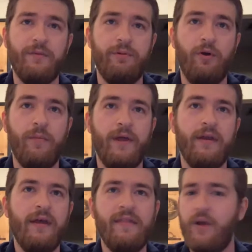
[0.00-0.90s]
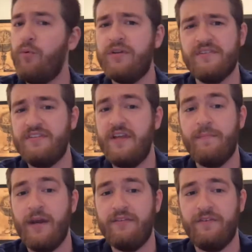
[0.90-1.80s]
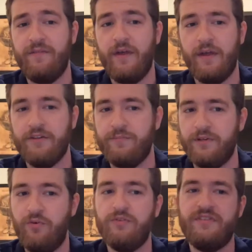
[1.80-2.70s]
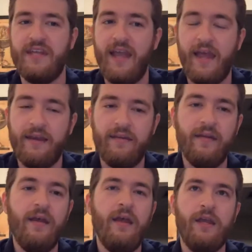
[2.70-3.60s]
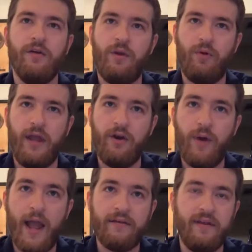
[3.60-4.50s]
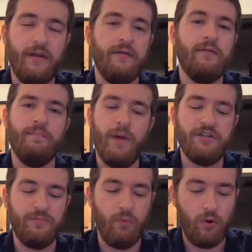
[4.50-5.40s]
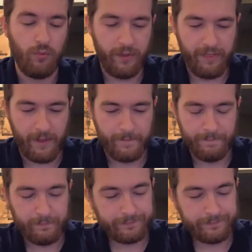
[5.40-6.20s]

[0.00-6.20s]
deployment. They wouldn't see many civilians, but towards the end, you know, they were interacting much more with them.